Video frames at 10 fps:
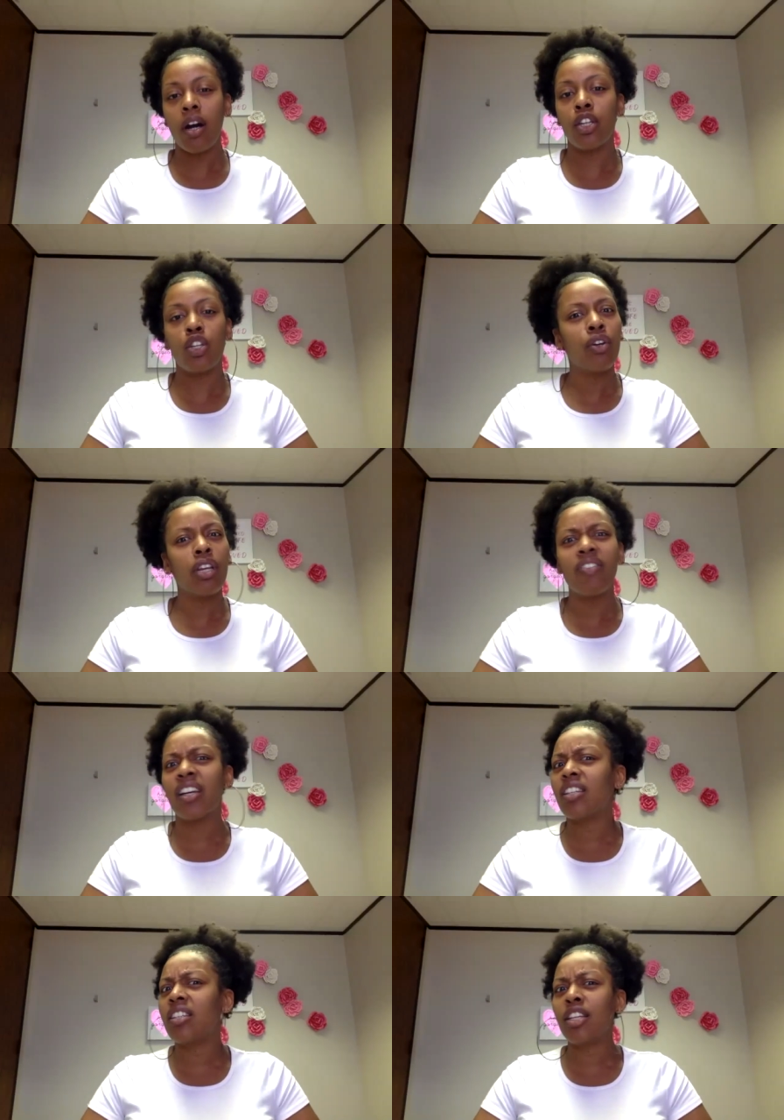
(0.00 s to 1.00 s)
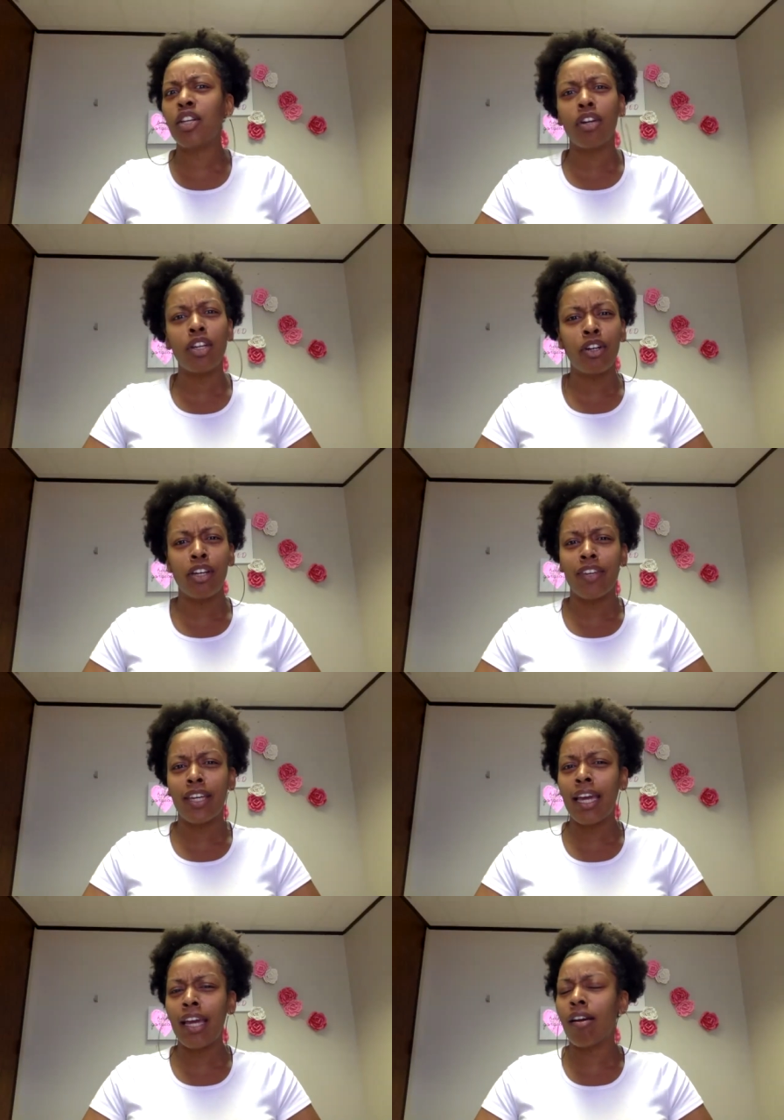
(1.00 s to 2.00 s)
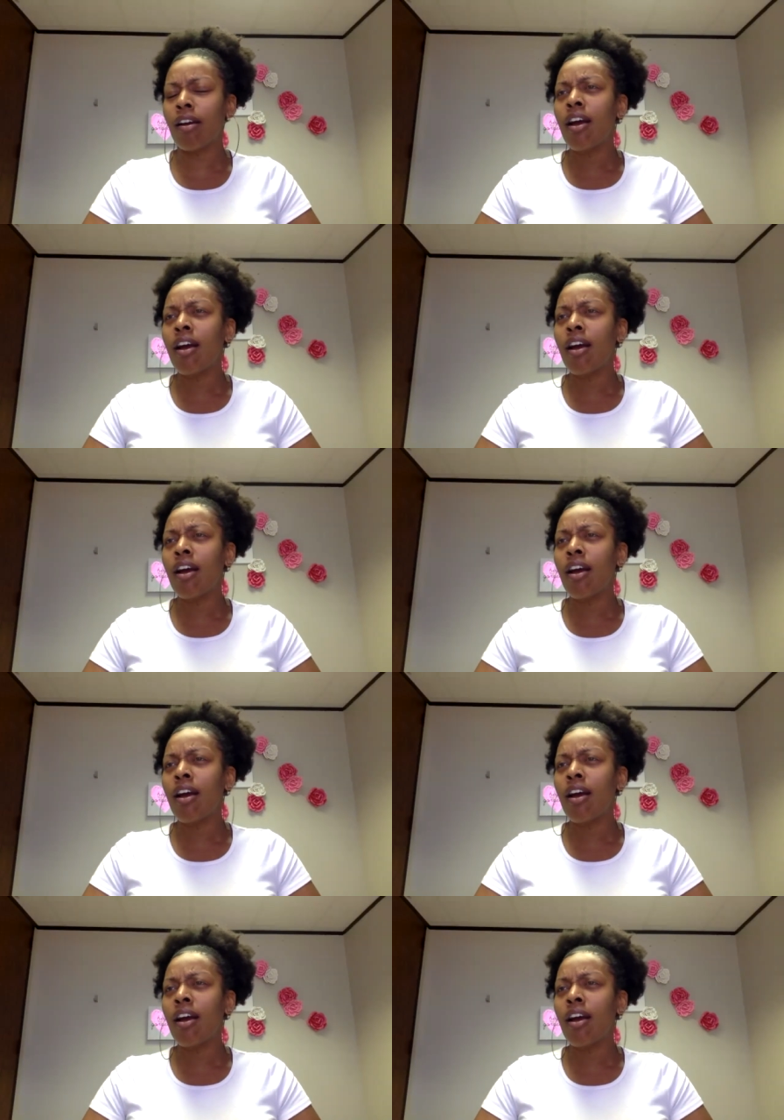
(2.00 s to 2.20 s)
you don't even consider it. You don't even care.